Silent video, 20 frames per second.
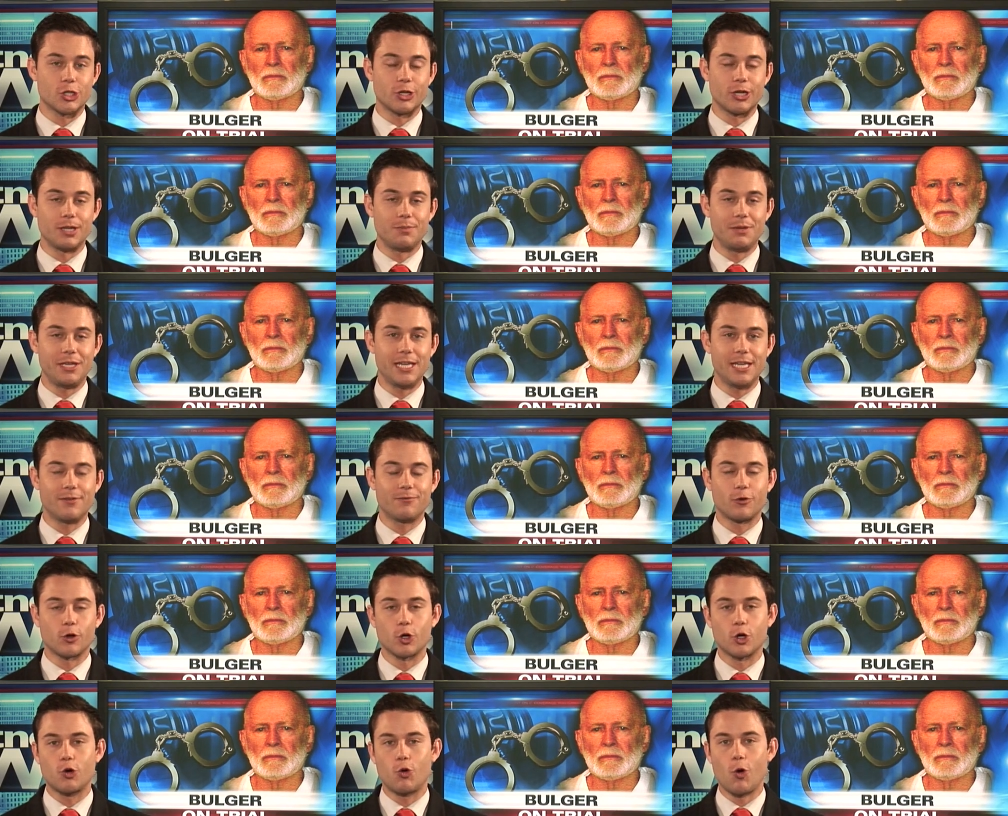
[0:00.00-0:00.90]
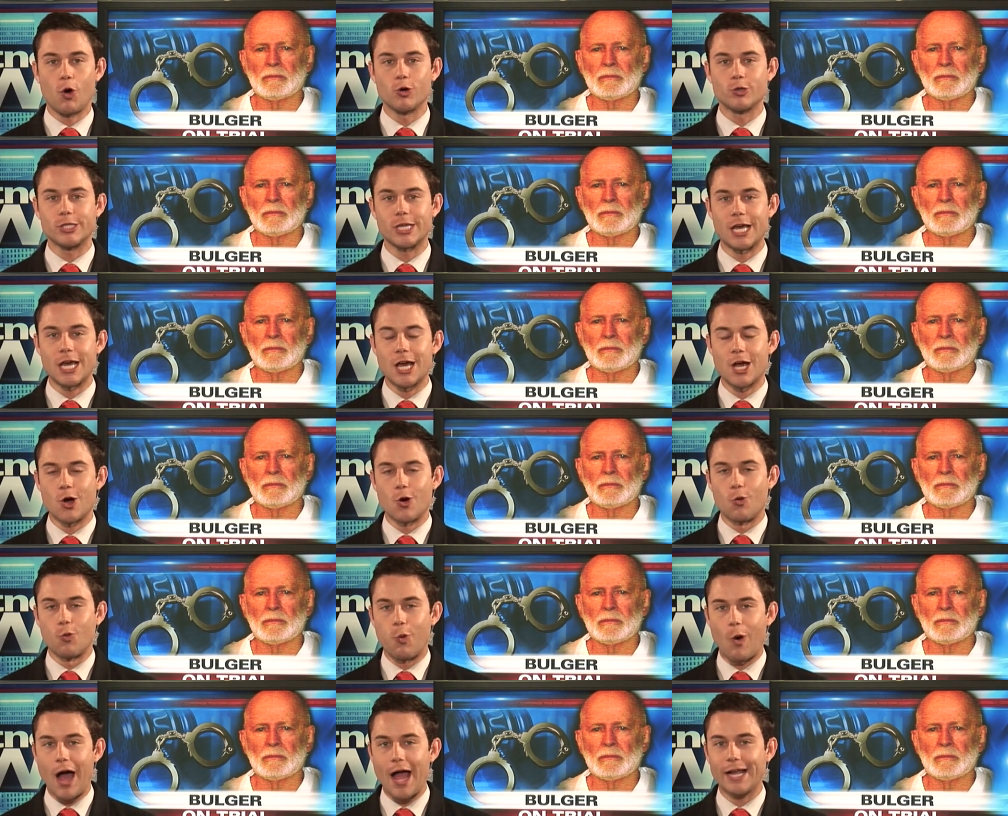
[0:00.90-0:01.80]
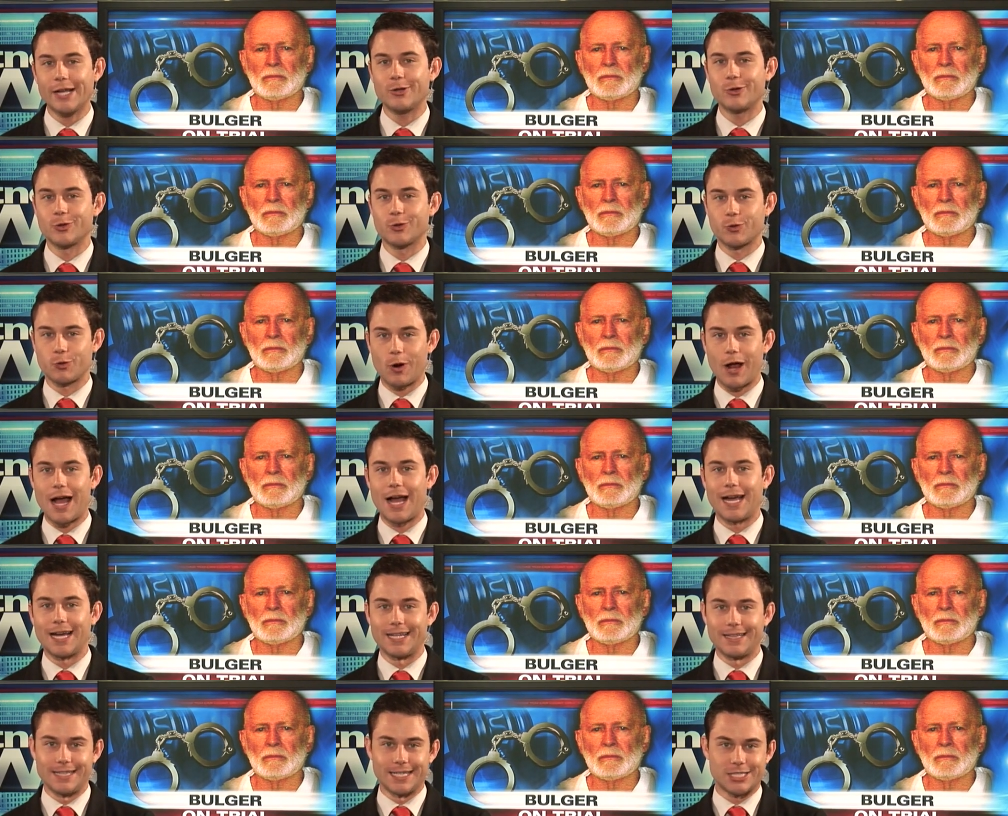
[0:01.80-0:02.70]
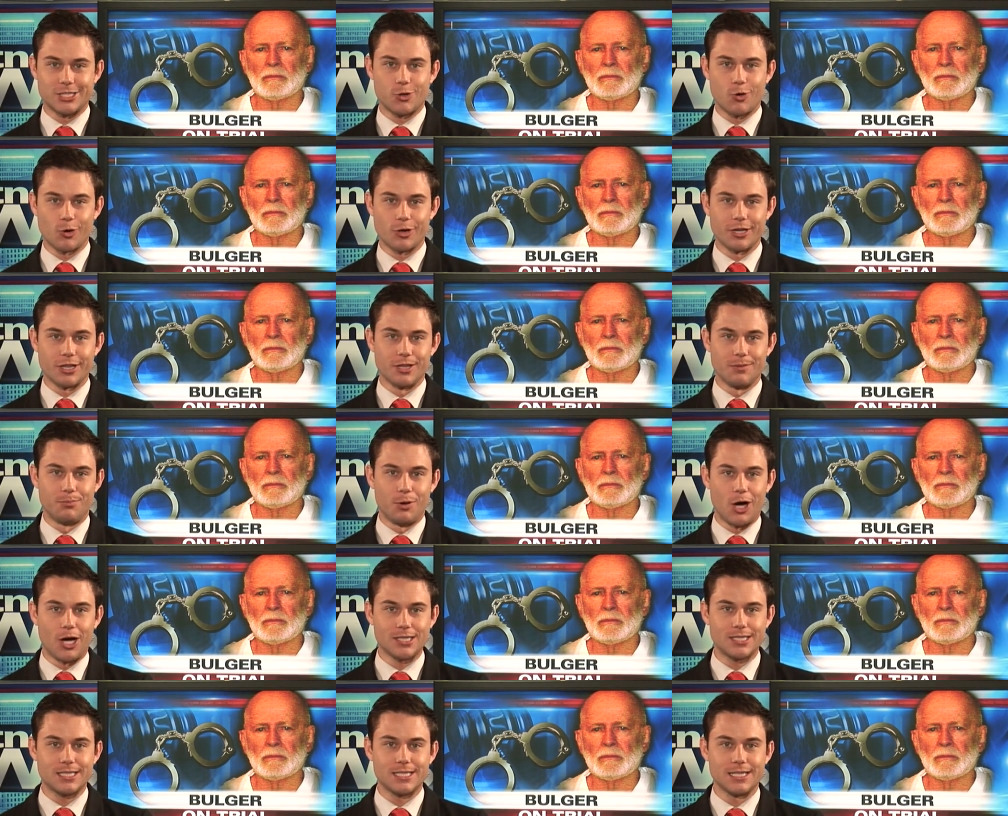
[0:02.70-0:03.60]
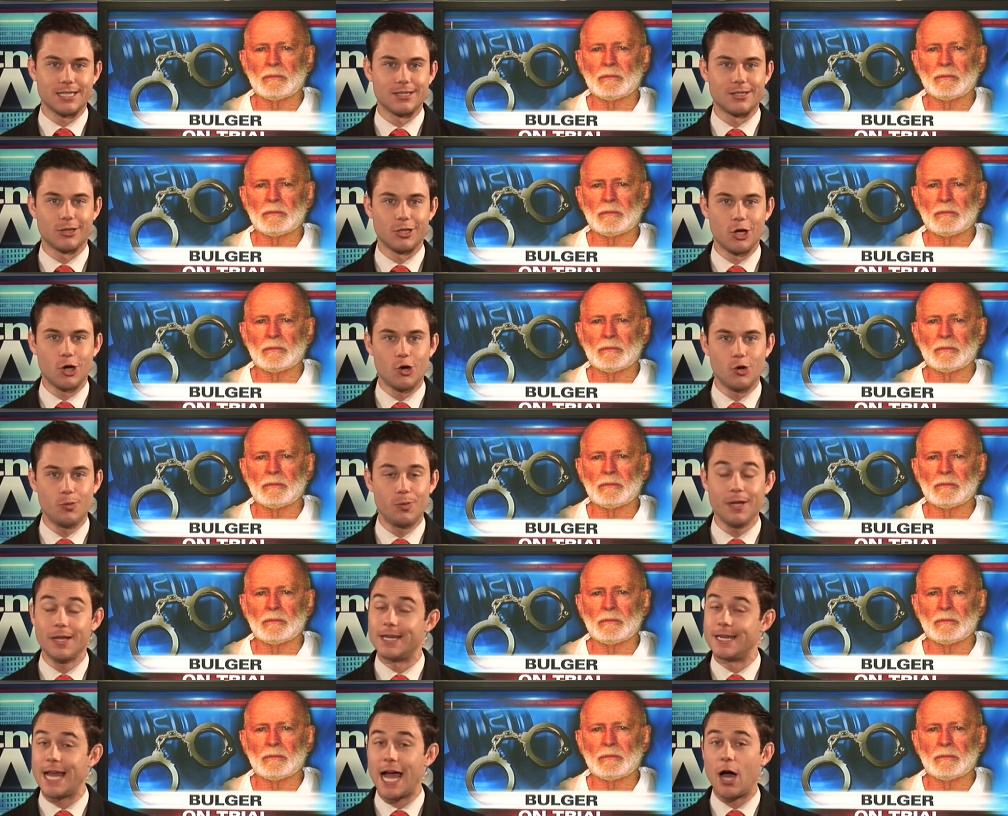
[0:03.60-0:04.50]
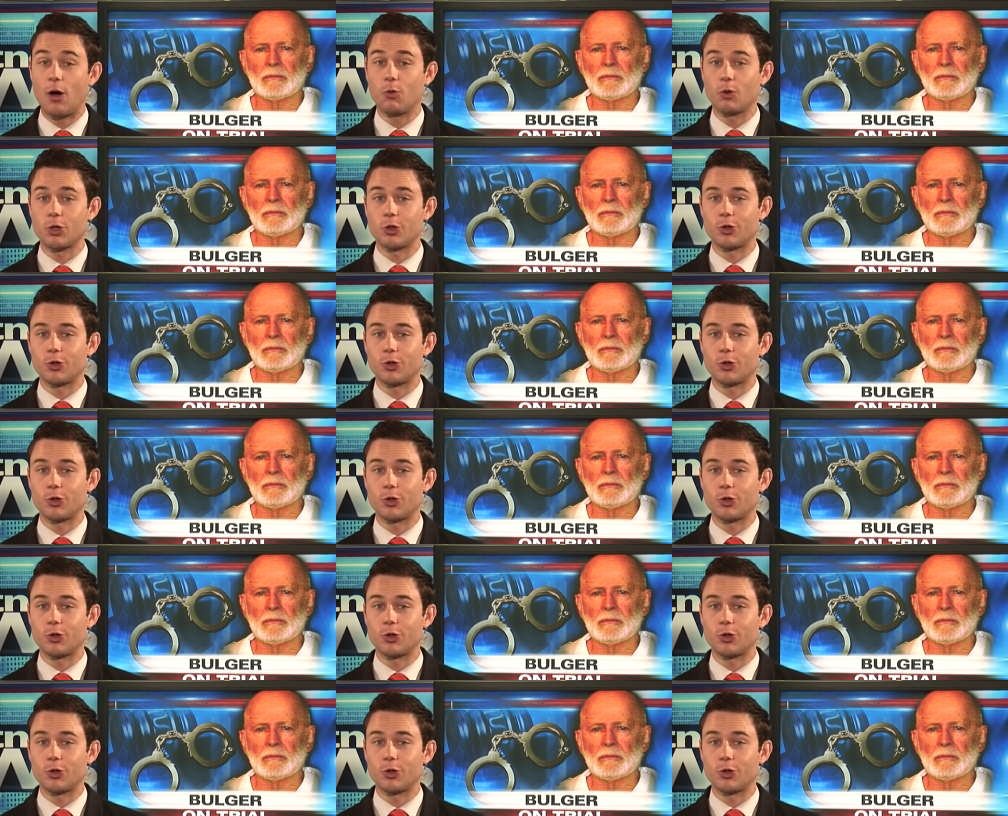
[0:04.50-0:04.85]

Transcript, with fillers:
Speaker 1: are going to be in for a quote, wild ride. That's according to the Boston Globe. Now we're